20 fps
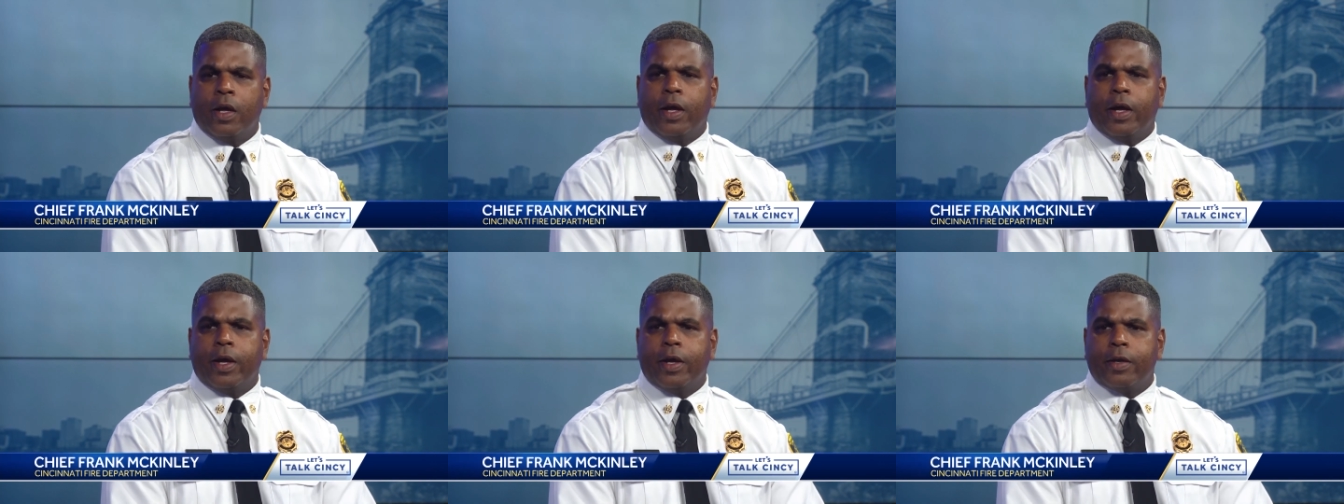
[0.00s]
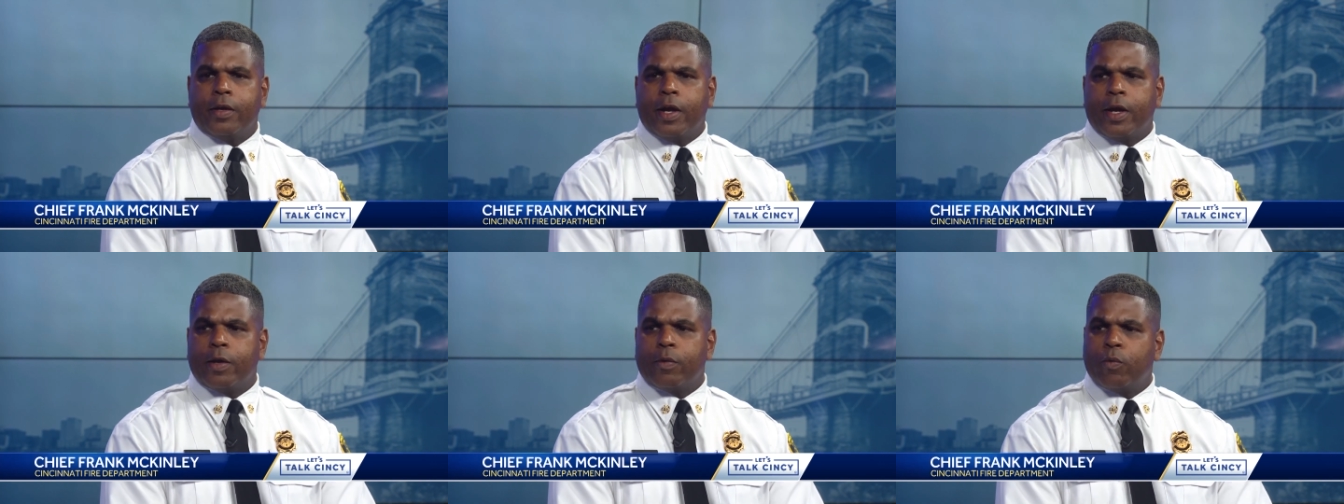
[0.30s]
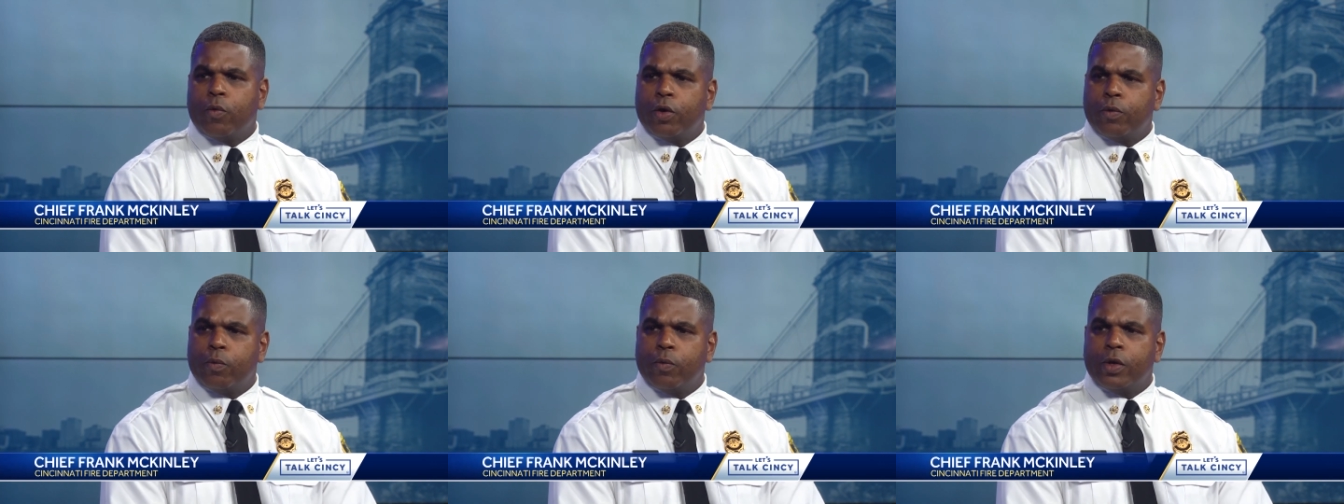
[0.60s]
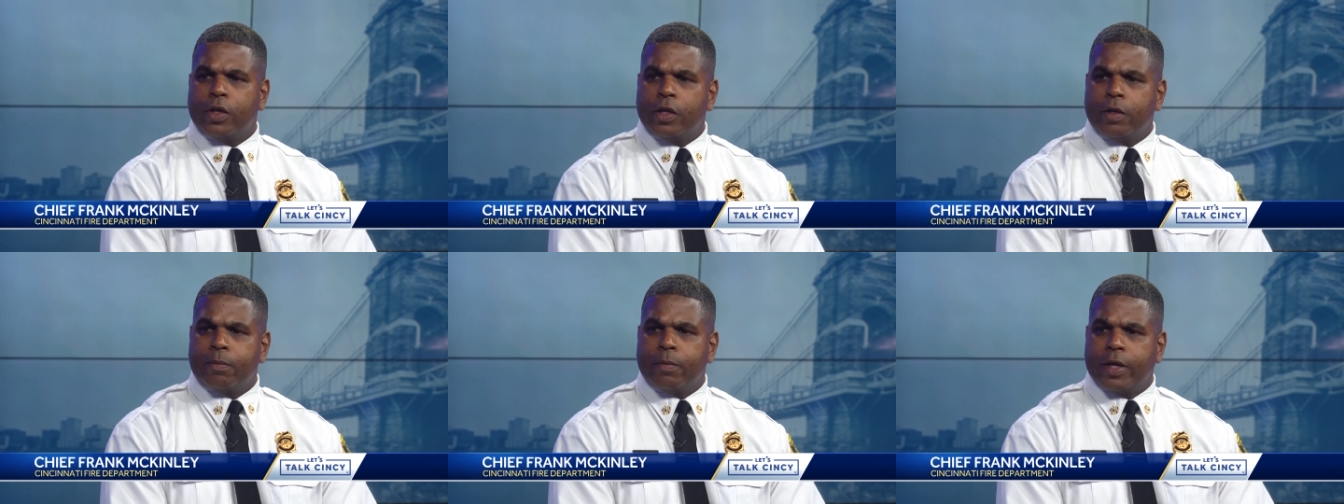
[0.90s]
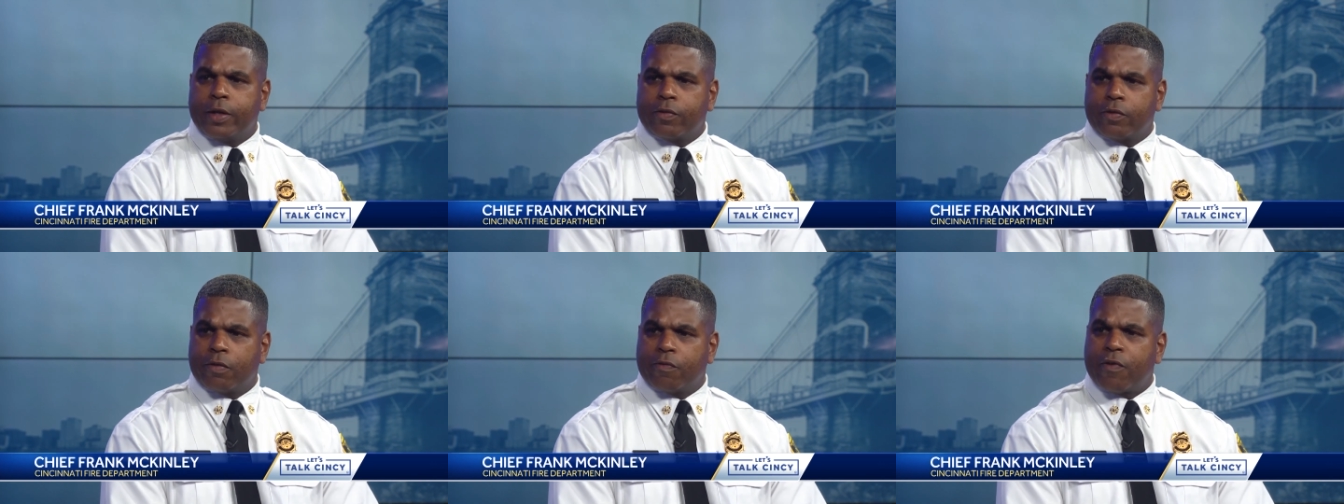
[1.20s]
and, and what really
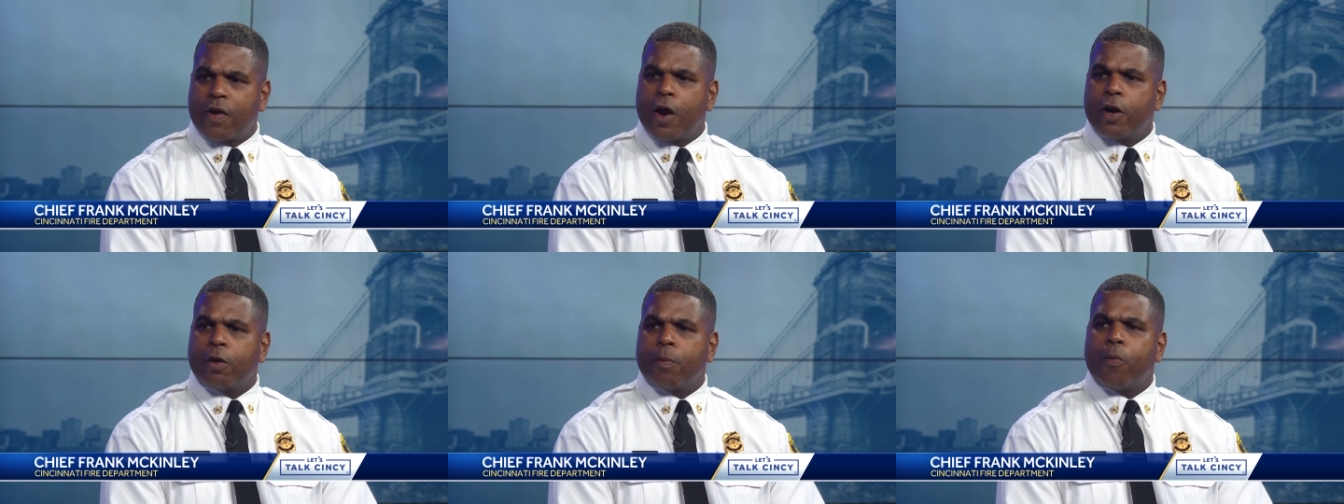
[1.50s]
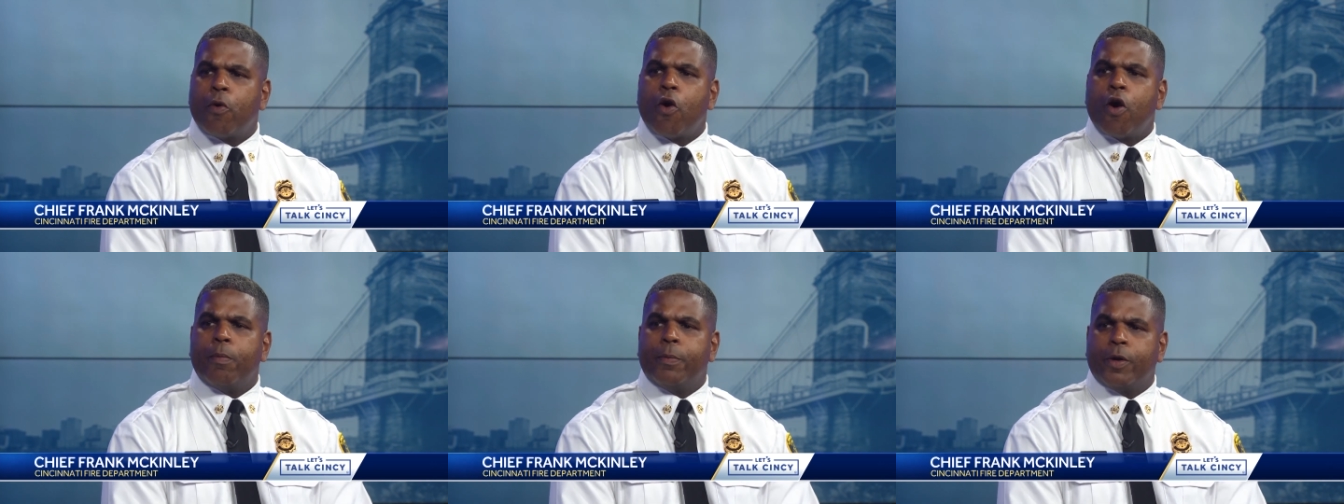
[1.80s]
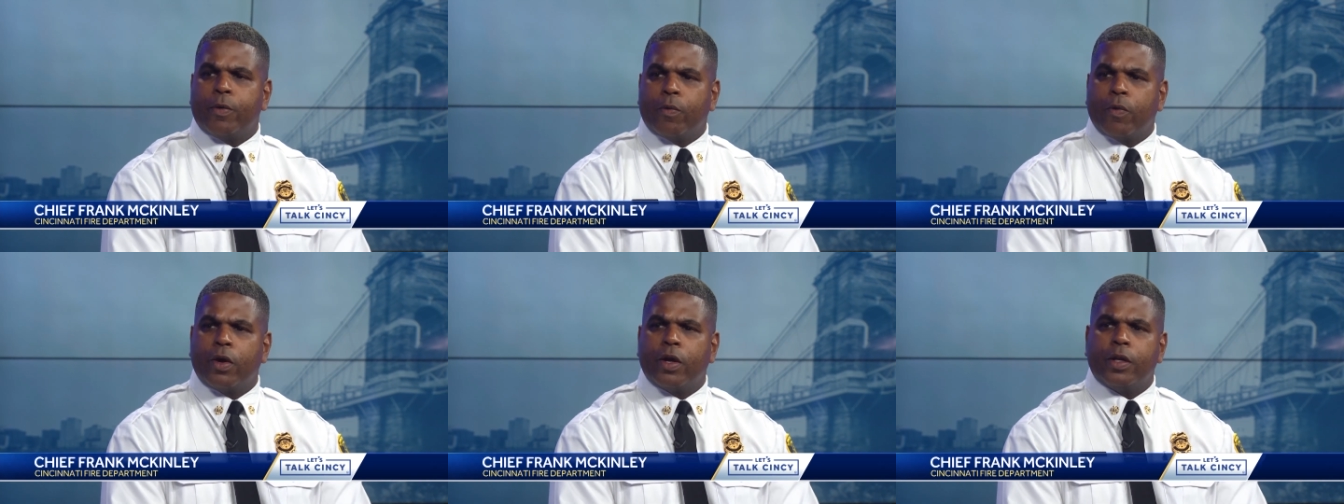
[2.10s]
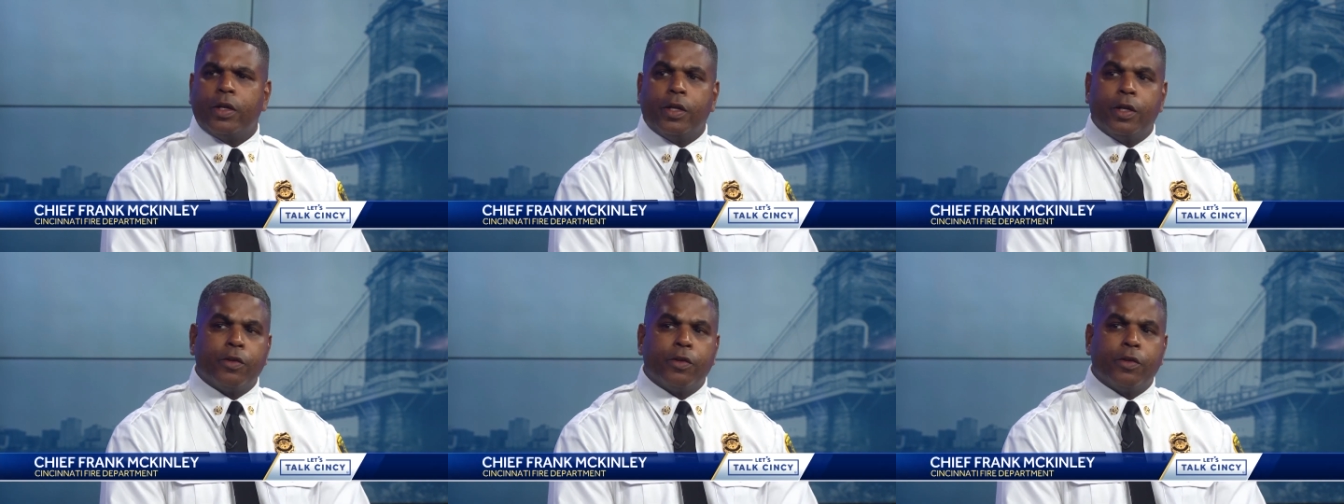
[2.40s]
makes the fire department run.